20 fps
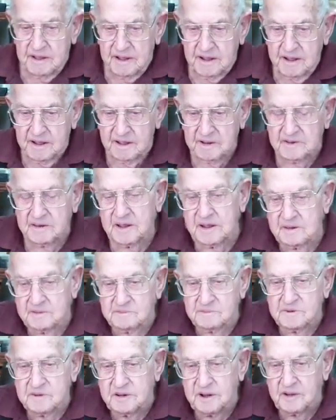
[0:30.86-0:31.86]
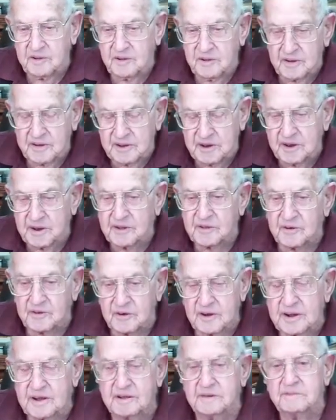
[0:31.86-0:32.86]
And then on the other
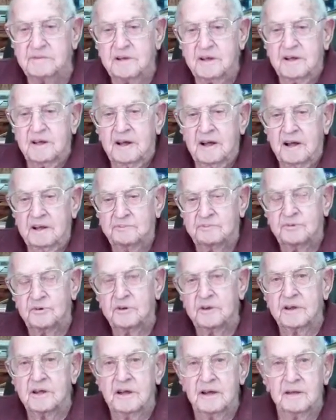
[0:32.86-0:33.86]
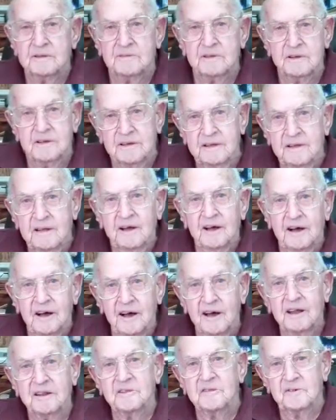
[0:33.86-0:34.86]
end, I pulled out
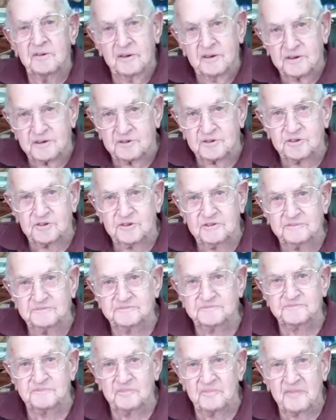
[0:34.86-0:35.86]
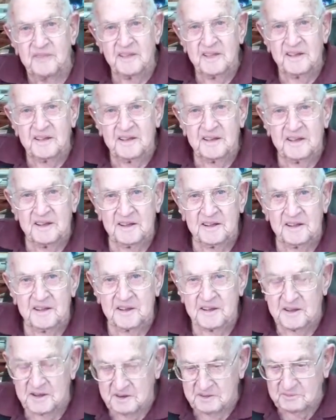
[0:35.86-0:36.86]
hot dogs.
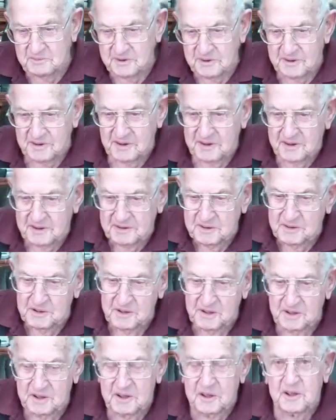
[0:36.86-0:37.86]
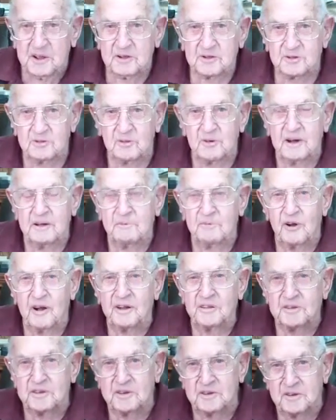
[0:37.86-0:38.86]
And so I
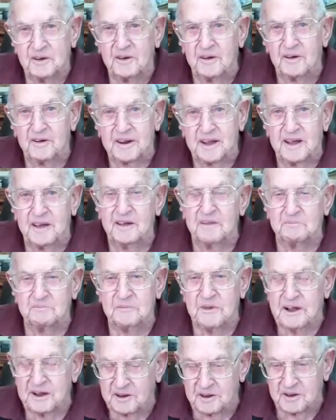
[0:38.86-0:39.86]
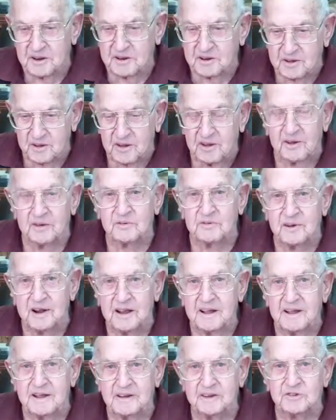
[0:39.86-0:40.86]
brought the dog out, my little dog
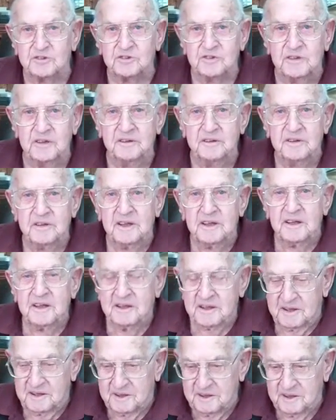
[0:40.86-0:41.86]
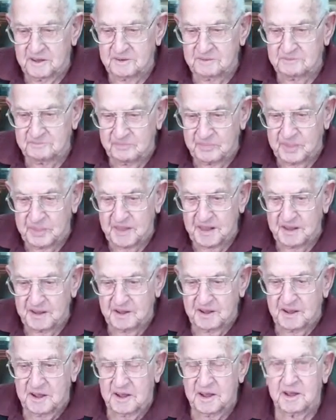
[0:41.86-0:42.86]
Rags, and
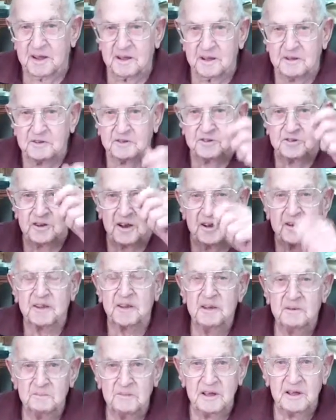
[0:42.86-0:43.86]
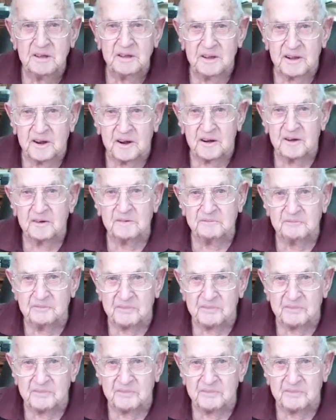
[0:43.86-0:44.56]
I stuck him in there